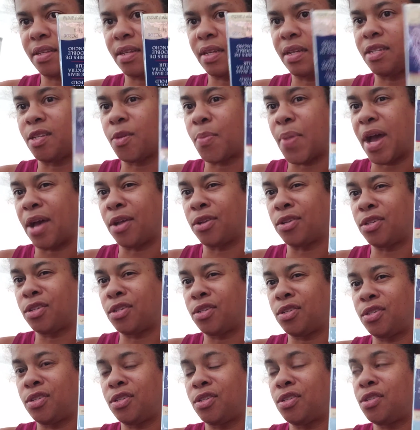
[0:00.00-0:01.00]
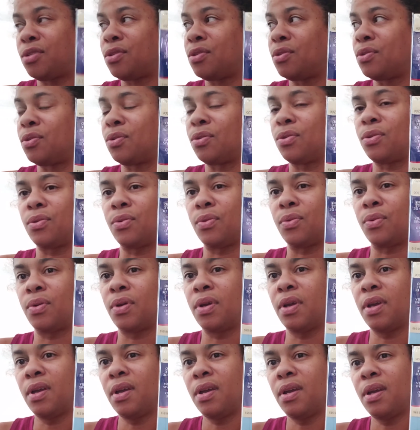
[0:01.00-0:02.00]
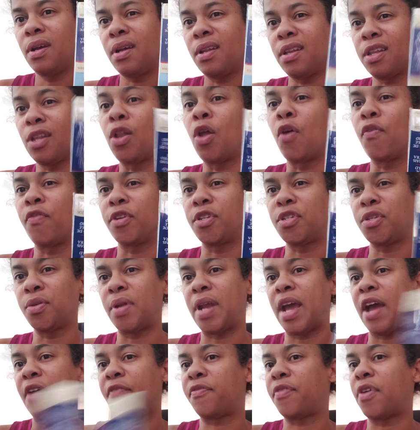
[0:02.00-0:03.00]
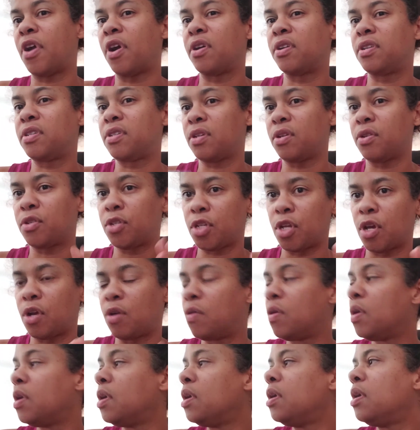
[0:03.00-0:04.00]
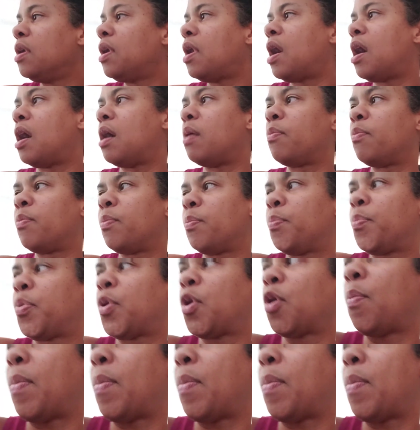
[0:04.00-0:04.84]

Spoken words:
It's about a little over 2.5 yards or so per